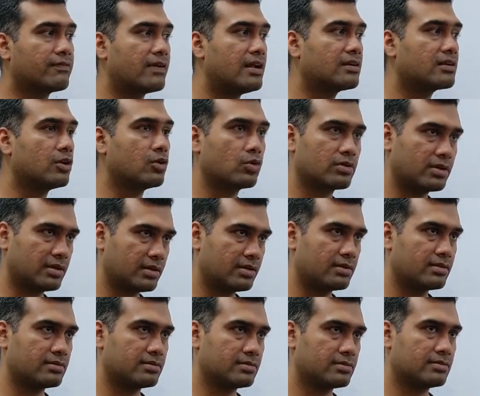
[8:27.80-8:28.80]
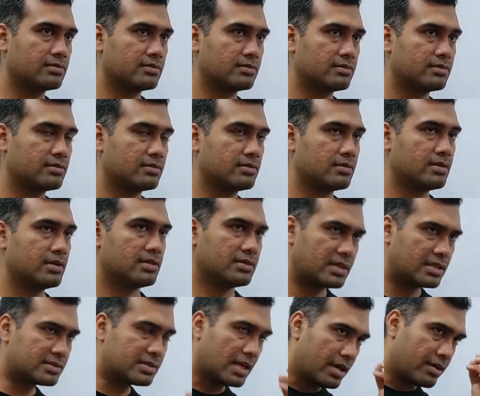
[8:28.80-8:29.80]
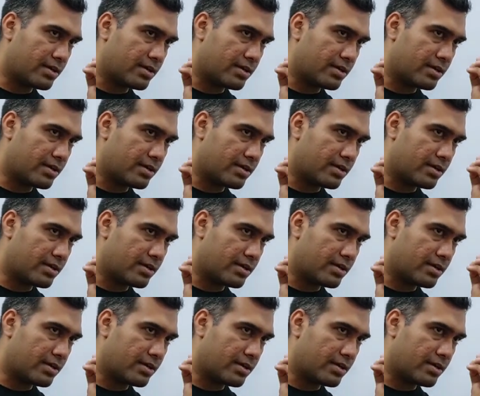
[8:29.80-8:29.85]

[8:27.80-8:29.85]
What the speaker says: felt lonely. This